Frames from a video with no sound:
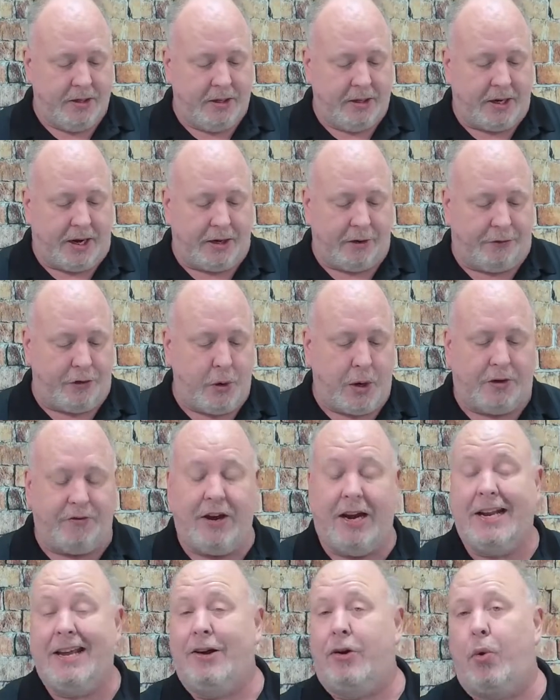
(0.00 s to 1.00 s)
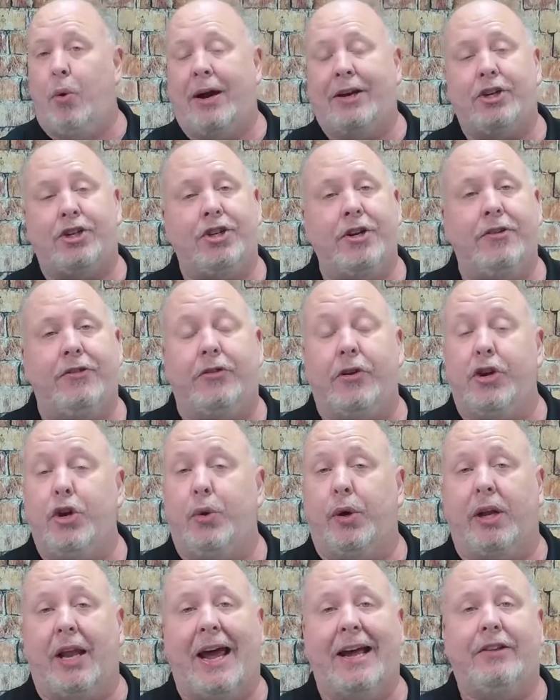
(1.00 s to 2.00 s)
And if you have any questions or you
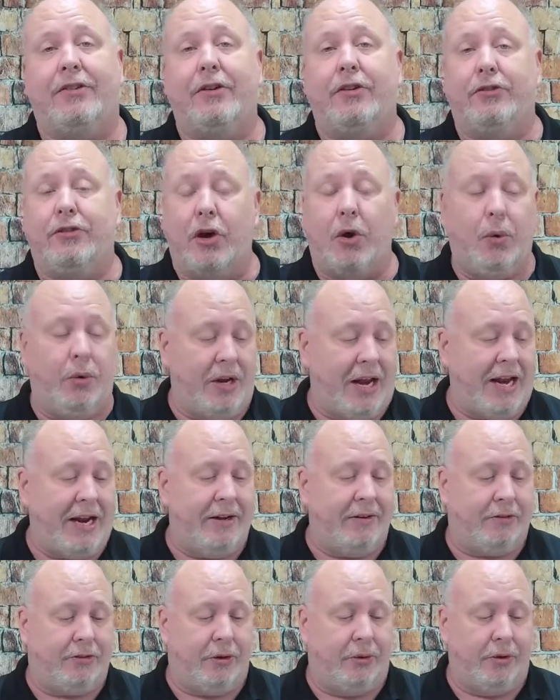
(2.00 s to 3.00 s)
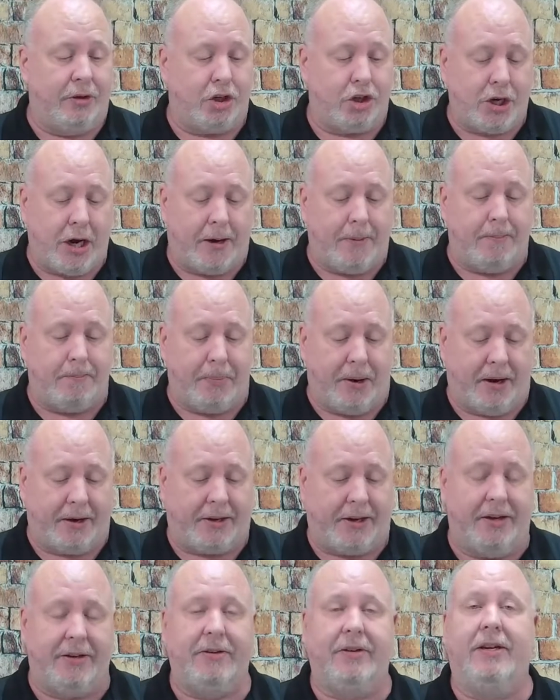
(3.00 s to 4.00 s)
would like to donate to the Chum
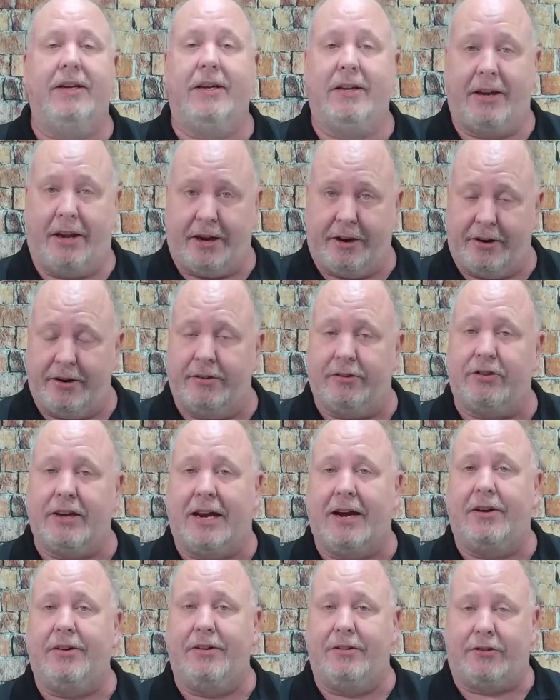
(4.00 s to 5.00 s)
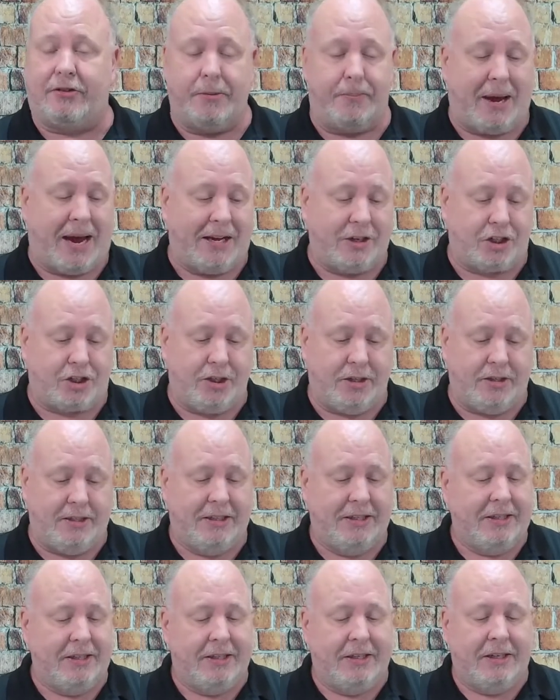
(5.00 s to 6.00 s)
Bucket here in town in Sebastian,
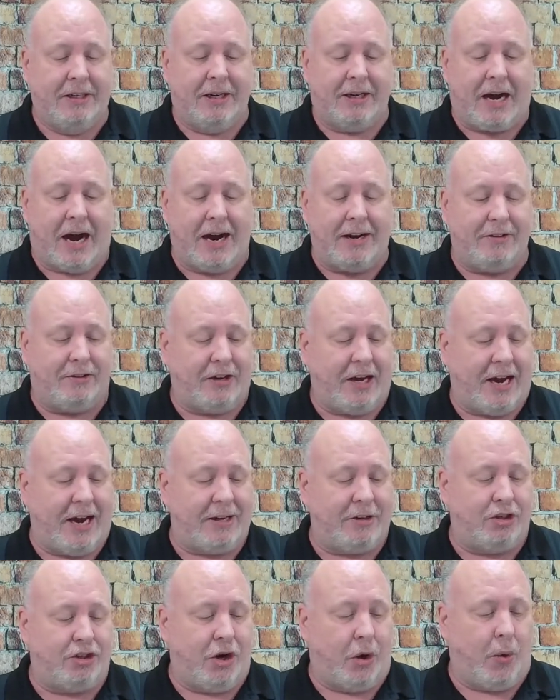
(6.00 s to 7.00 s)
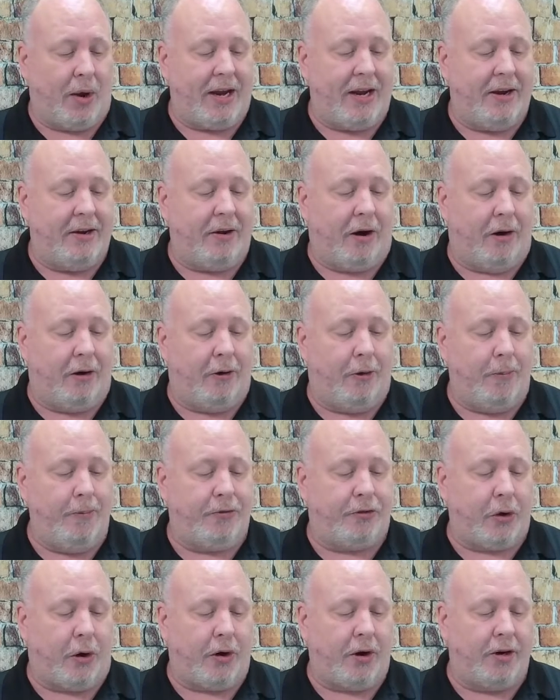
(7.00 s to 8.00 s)
contact Joanne
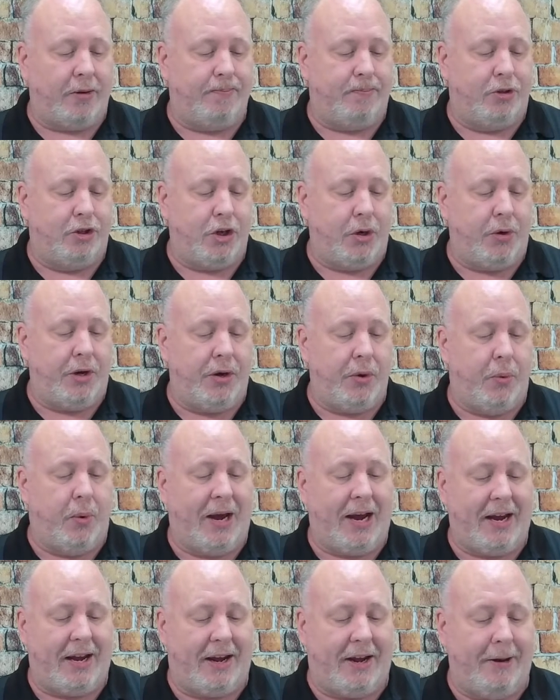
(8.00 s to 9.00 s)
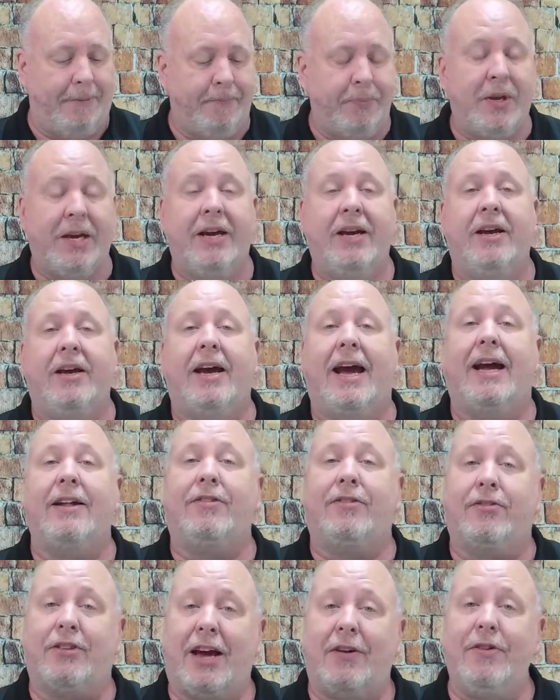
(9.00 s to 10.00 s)
Holmes or Judy Way at
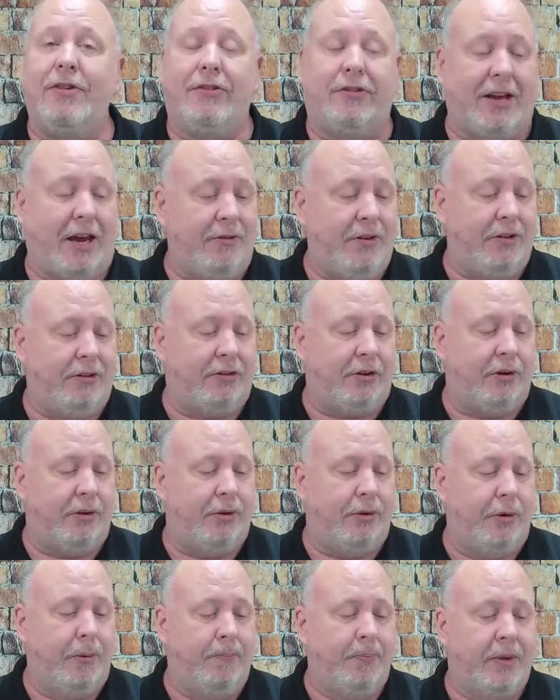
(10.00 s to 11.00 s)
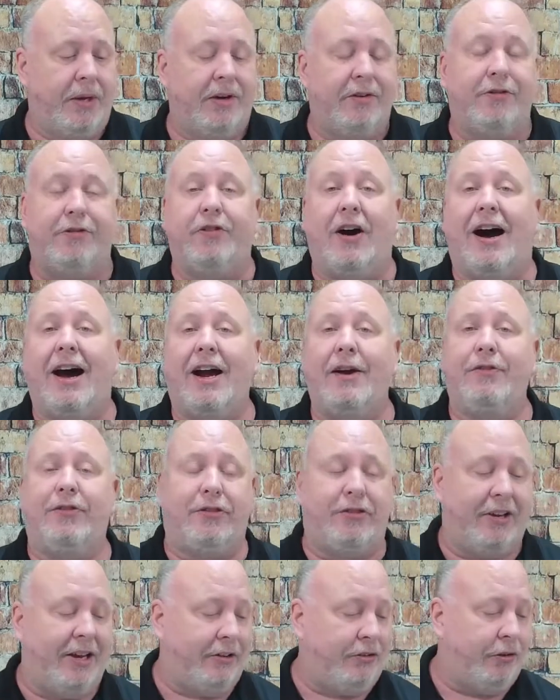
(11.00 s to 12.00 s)

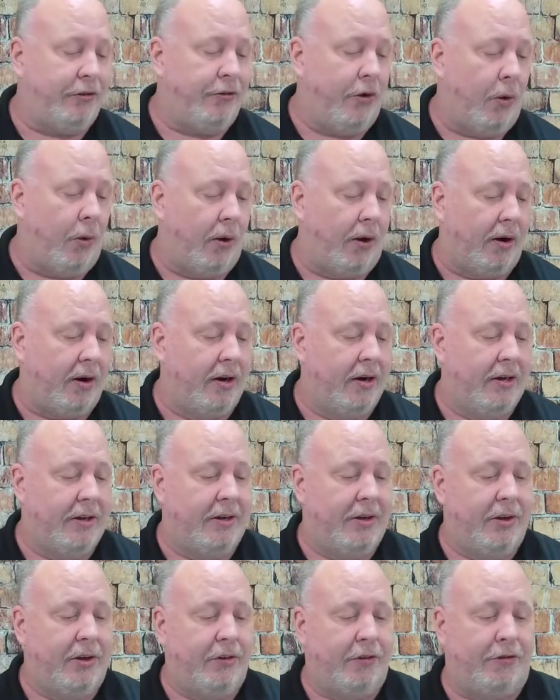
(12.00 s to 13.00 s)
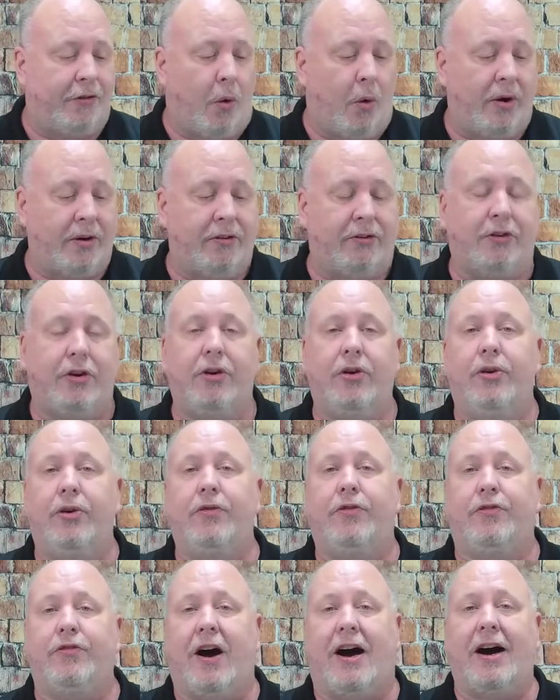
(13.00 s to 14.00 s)

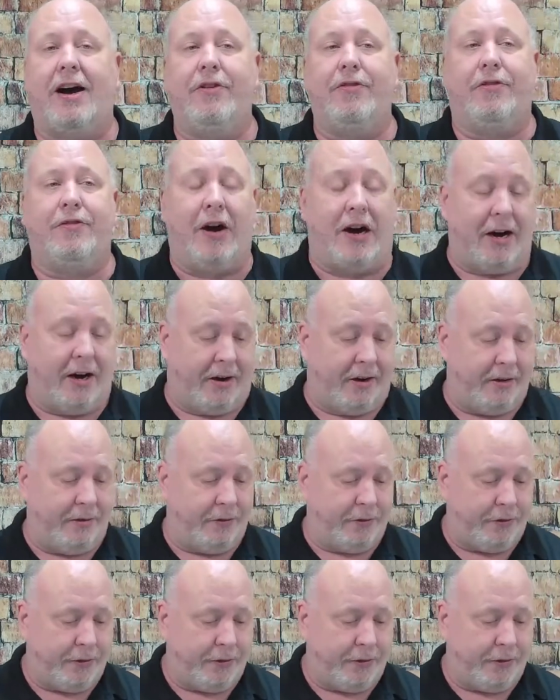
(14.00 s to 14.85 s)
772-564-4255.